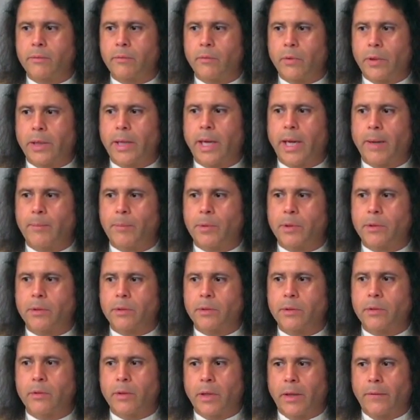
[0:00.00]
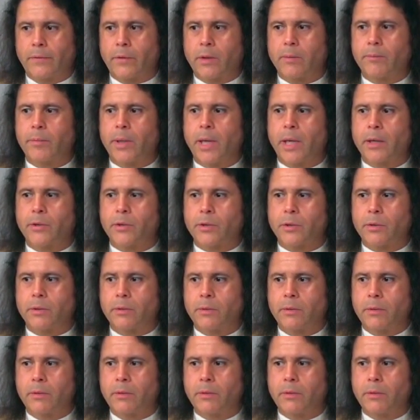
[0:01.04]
what happens? You have compassion.